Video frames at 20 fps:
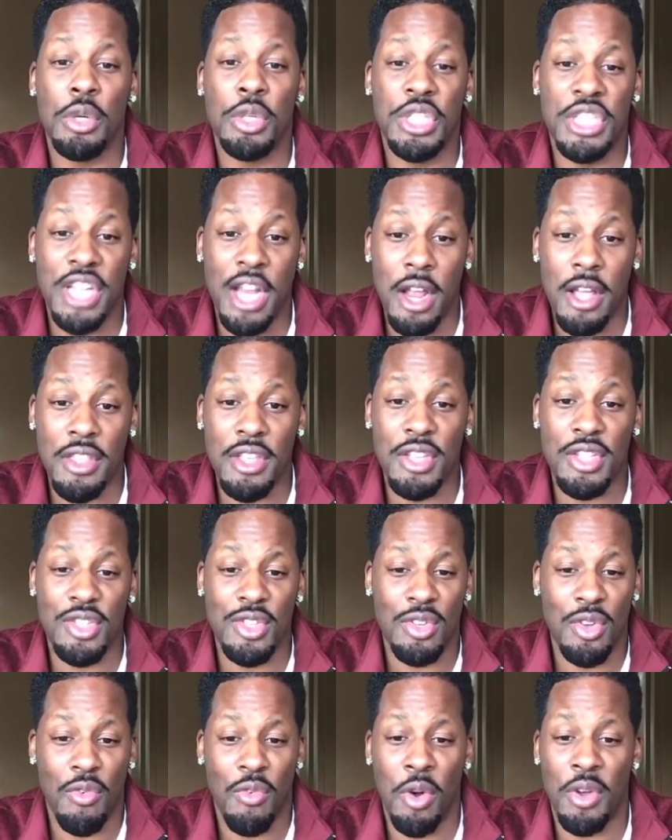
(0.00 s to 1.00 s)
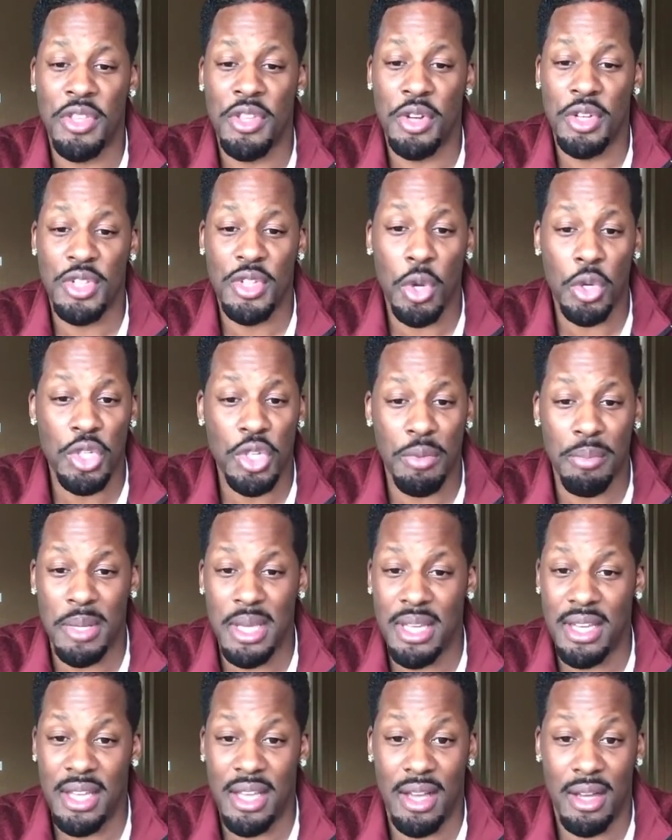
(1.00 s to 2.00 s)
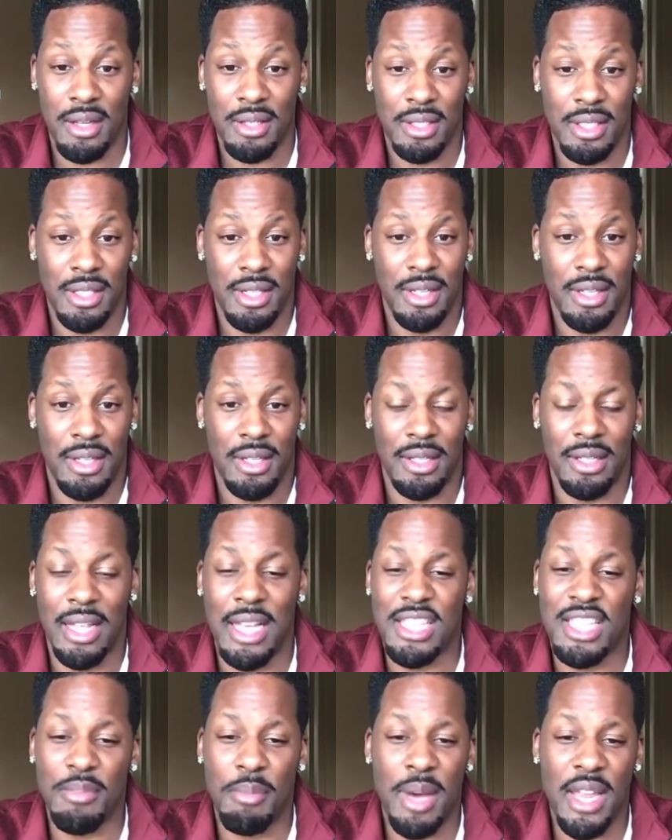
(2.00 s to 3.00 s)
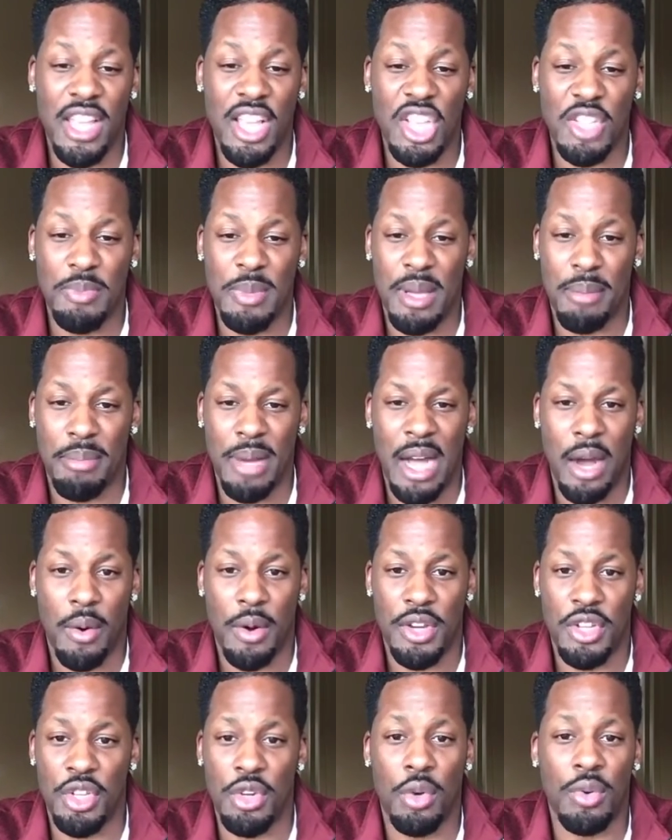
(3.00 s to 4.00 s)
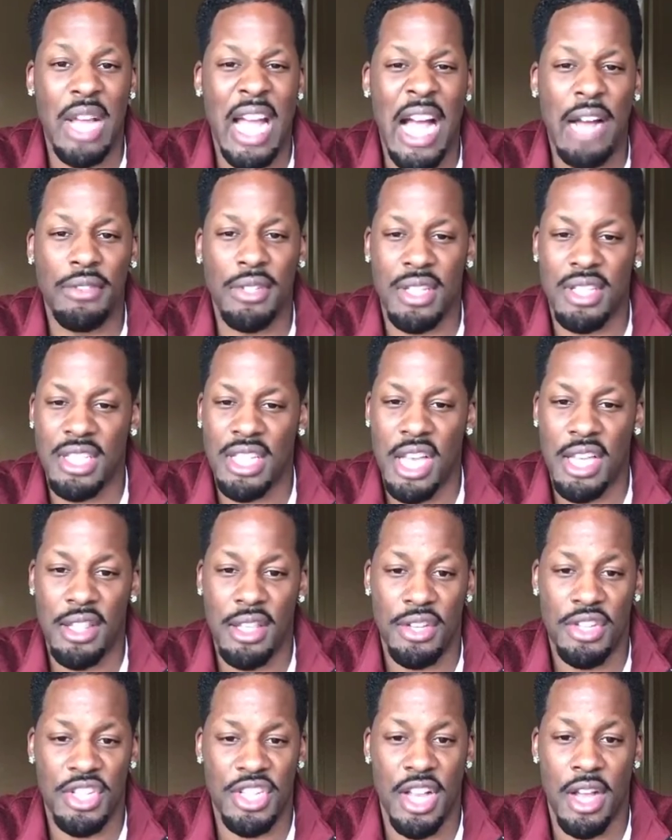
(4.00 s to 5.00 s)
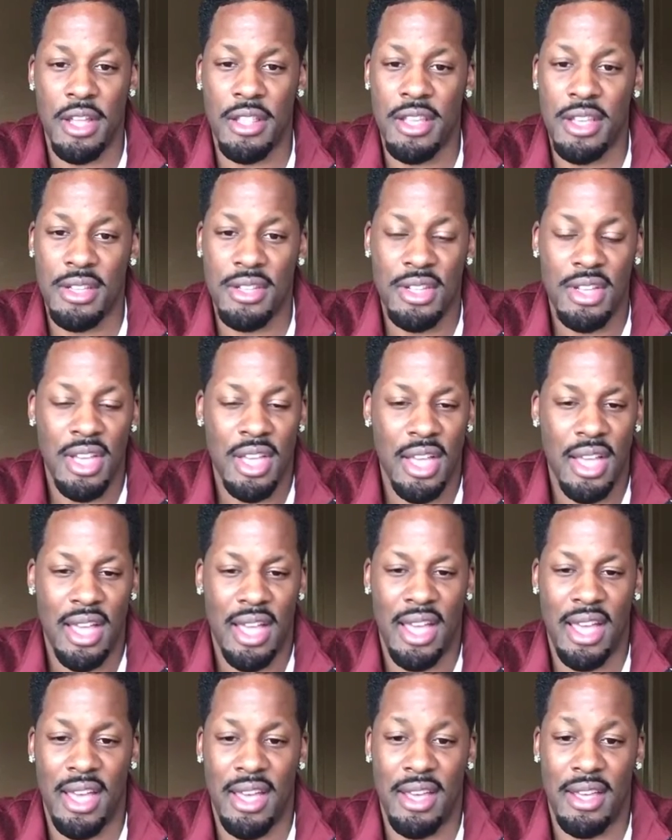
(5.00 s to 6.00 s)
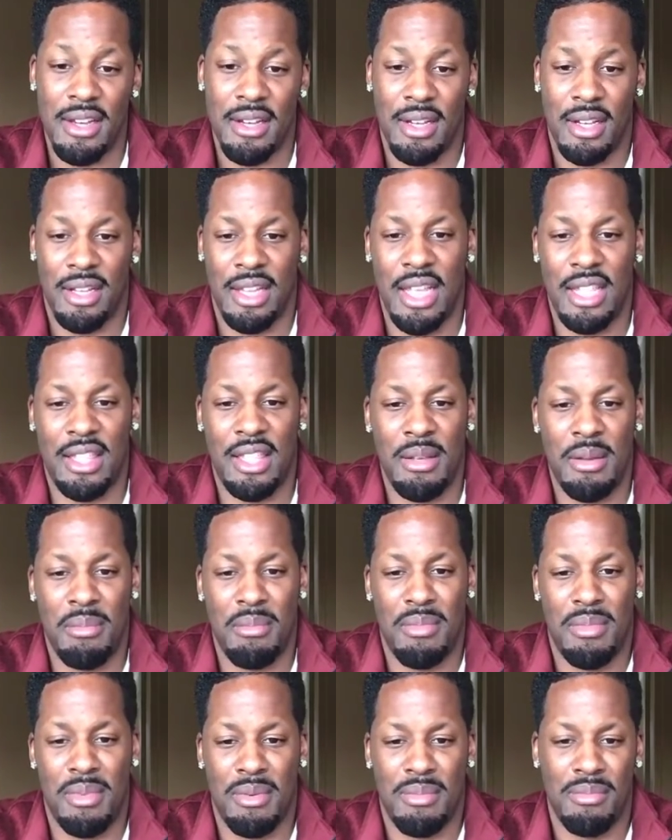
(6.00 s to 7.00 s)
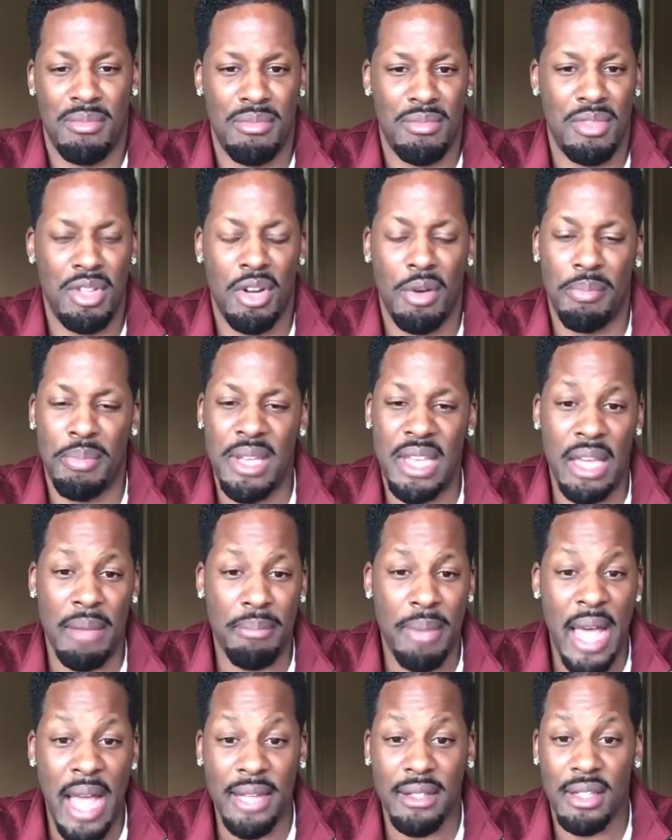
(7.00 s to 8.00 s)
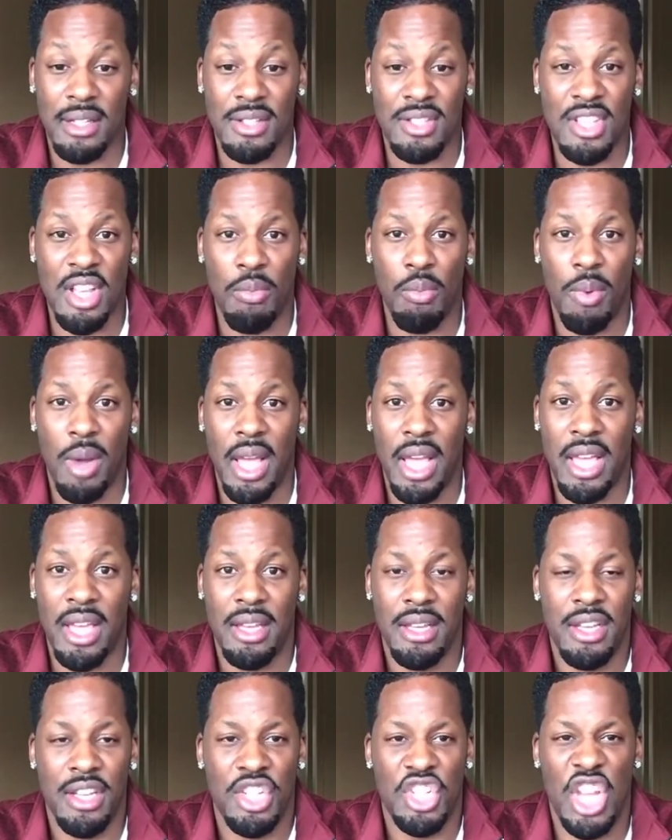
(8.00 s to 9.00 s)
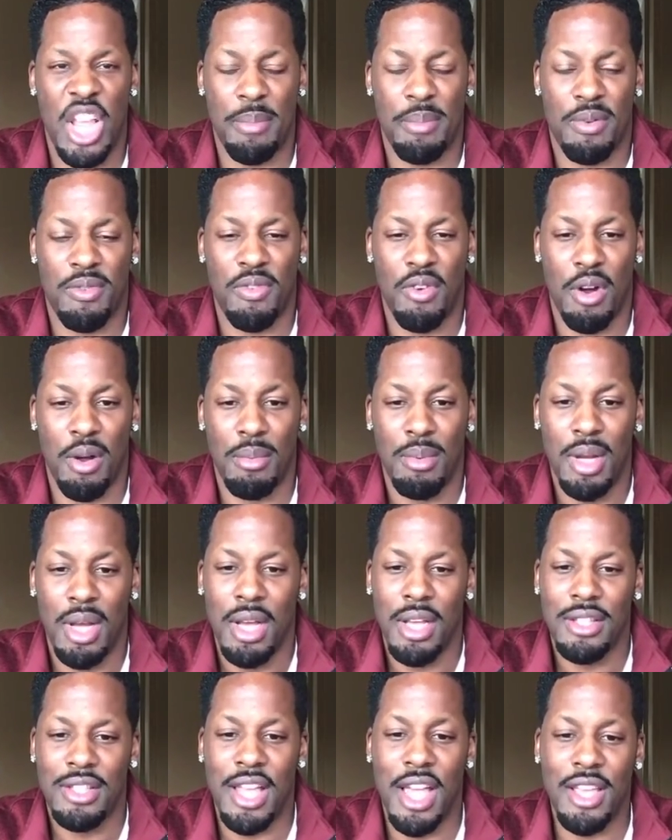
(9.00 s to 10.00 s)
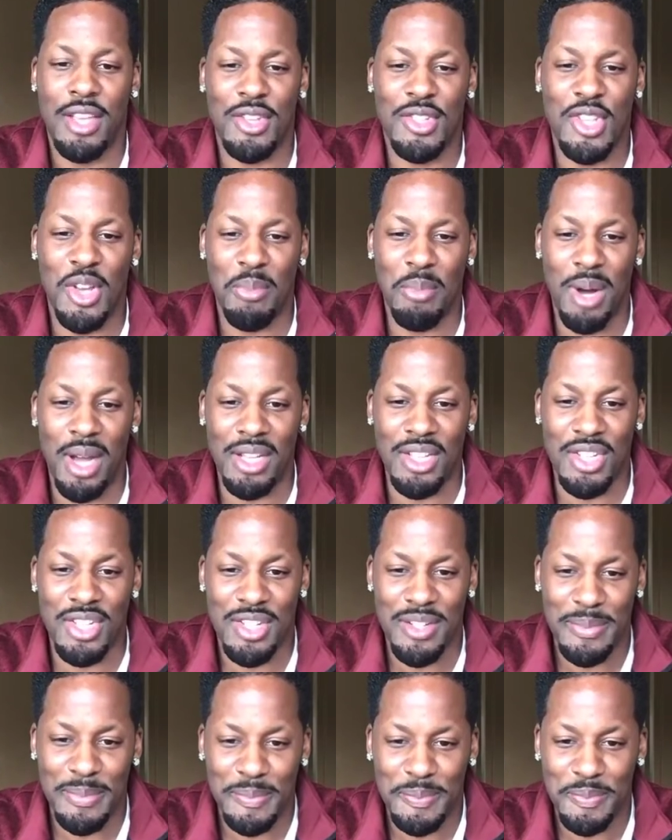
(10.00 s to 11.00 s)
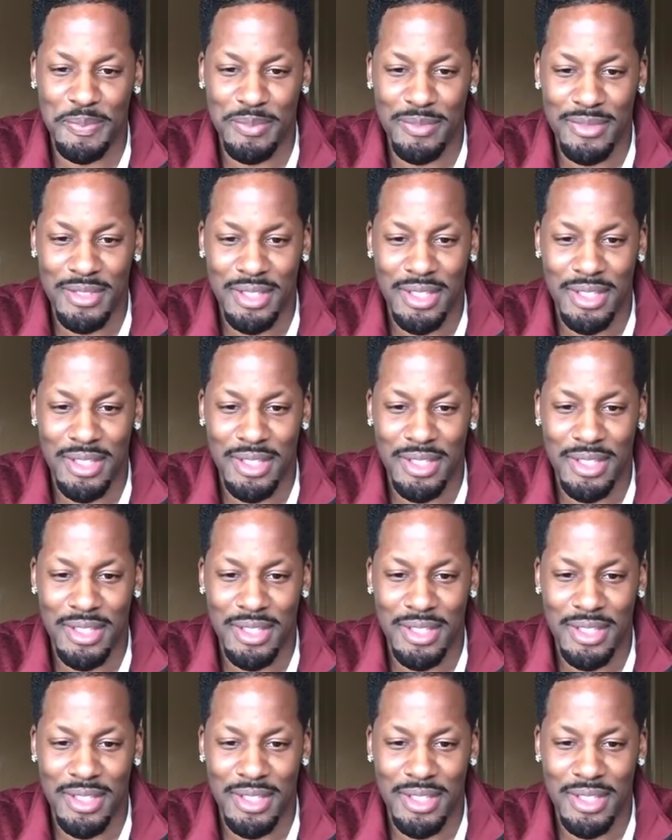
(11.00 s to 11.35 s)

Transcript: So share this with your social media. Let somebody else be empowered. You don't have to say this. Share this and let them be impacted some way, shape, or form. Thank you so much.